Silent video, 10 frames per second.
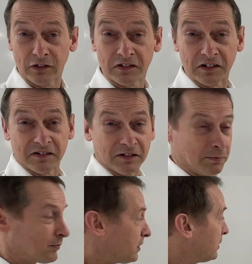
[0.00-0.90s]

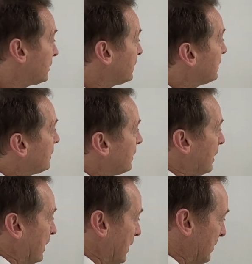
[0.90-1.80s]
system
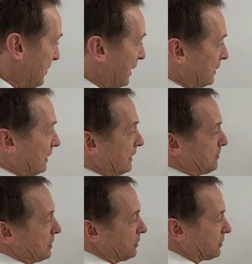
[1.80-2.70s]
and
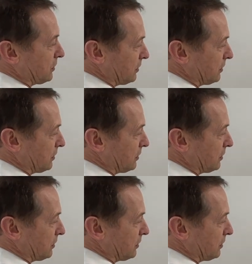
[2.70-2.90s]
limit